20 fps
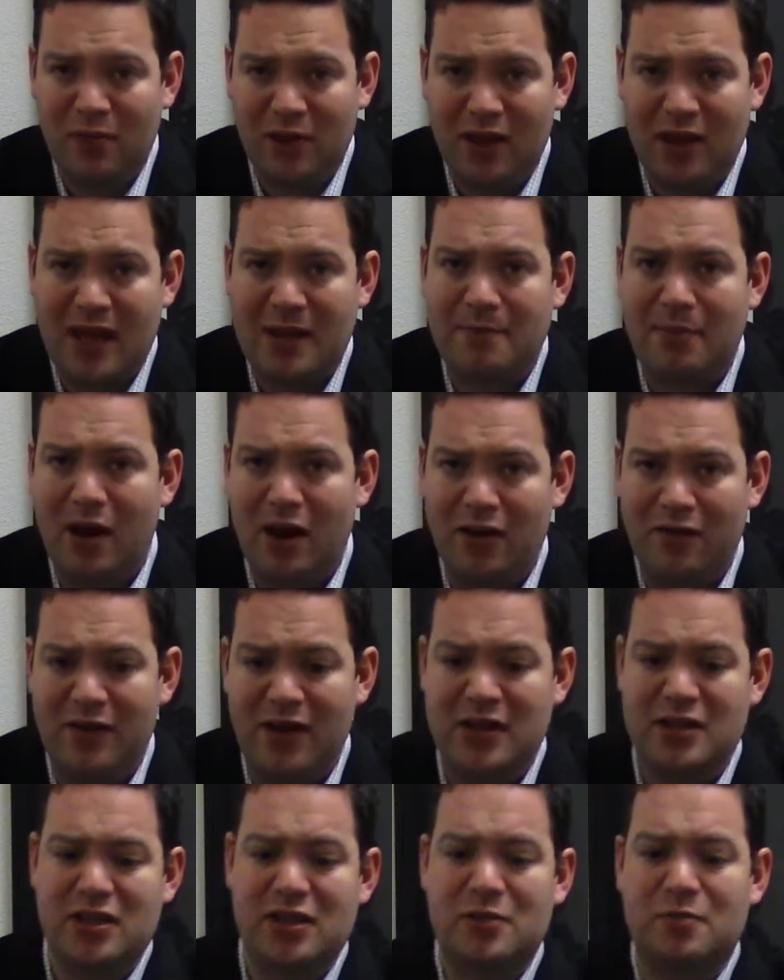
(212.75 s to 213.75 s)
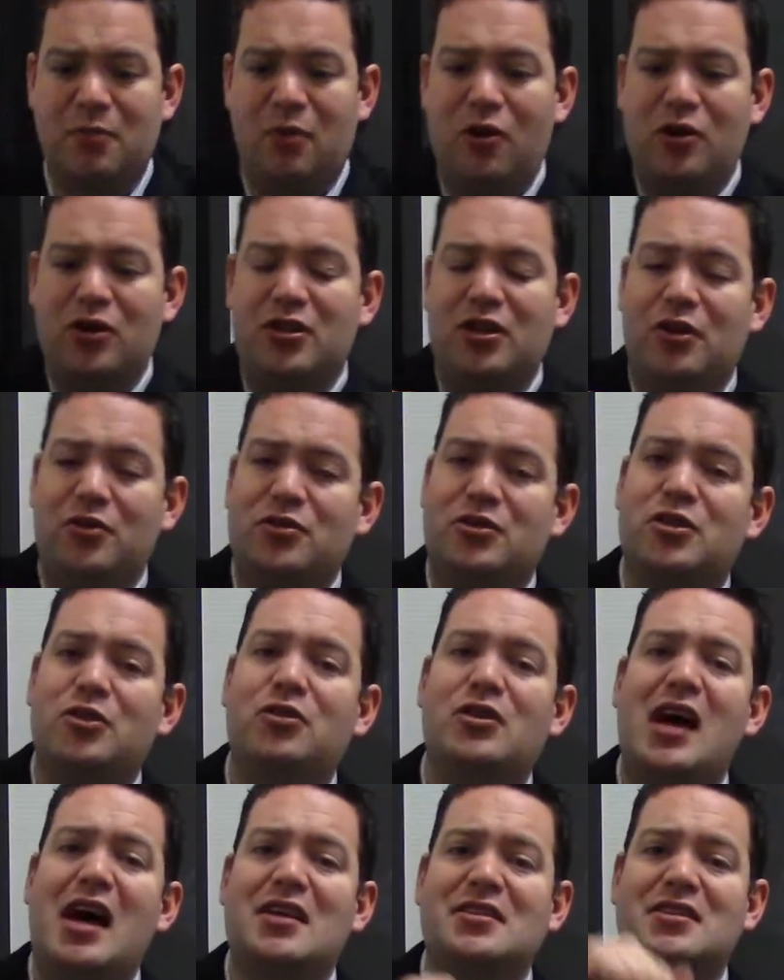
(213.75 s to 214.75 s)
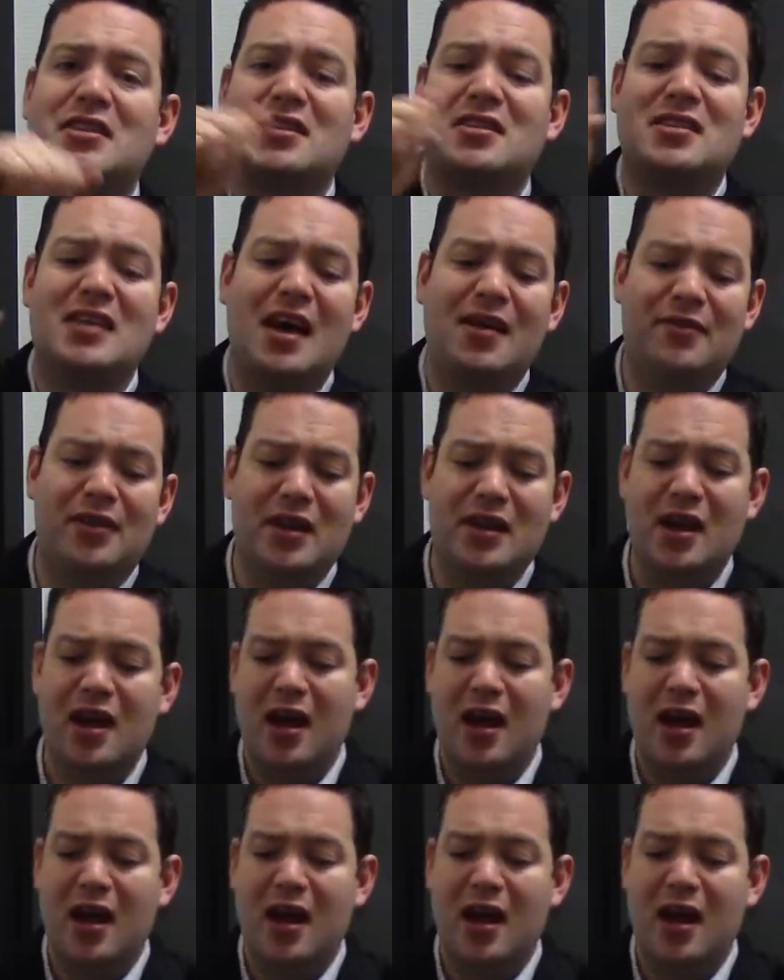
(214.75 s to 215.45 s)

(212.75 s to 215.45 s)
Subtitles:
late bottle vintage port bill, 2007.